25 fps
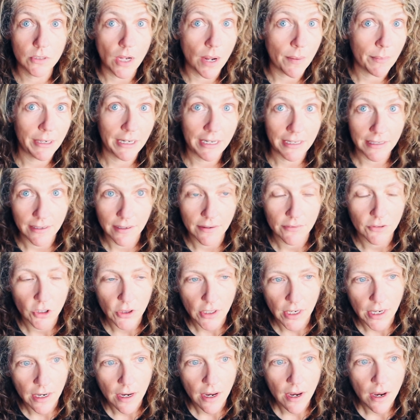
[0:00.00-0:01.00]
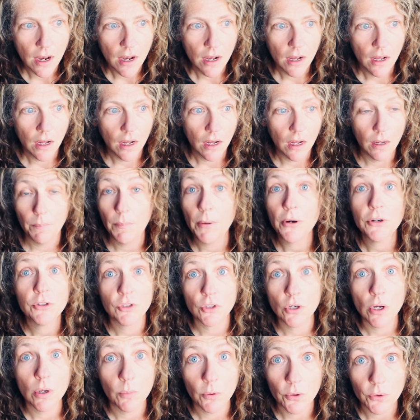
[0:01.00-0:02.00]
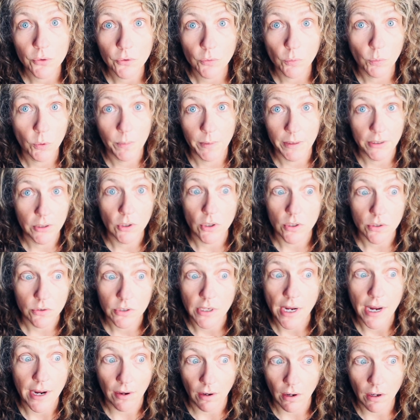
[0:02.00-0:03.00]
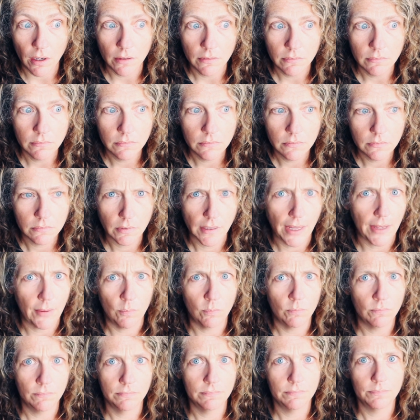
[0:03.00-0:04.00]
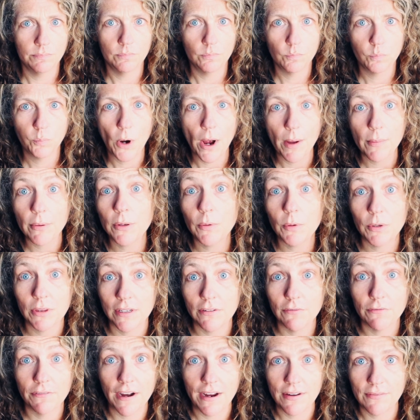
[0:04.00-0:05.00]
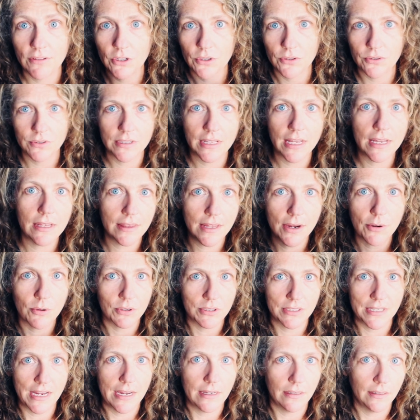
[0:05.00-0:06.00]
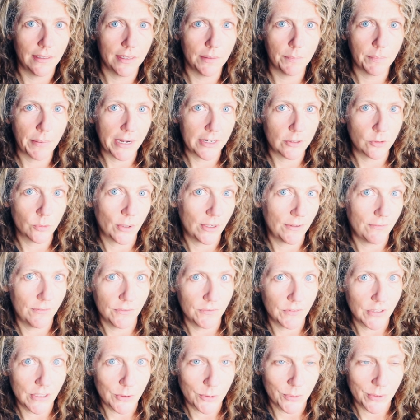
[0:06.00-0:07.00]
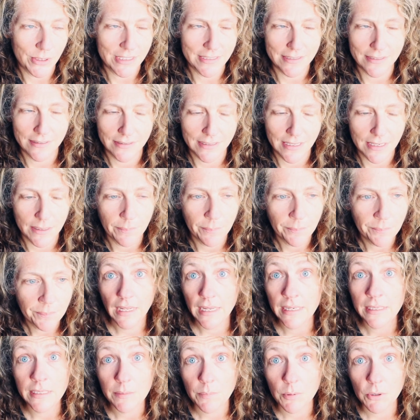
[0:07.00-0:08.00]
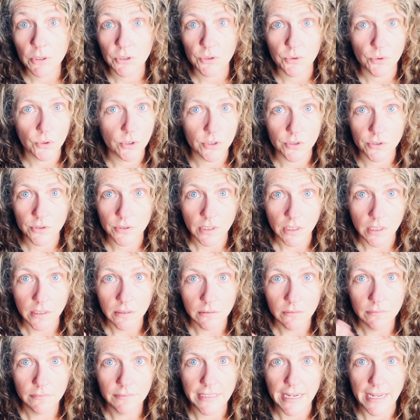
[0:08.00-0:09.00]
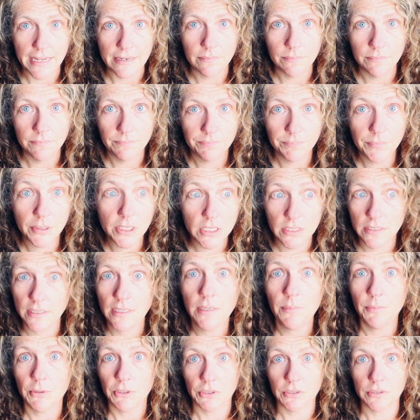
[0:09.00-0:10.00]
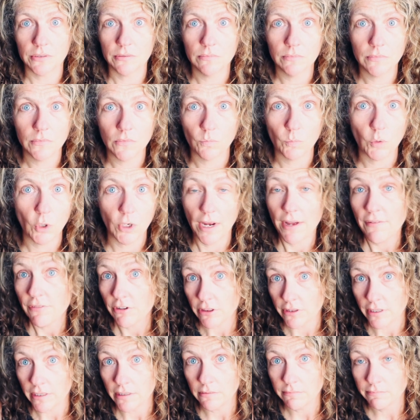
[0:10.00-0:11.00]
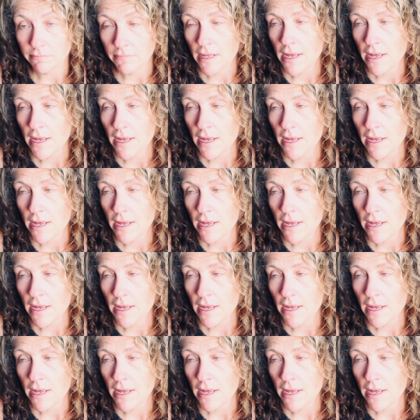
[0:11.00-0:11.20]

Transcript: dominating everything uh, barnes and nobles would be closed and gone like probably within five years they, they were saying like by 2015 2016 indie bookstores dead because ebooks were everything.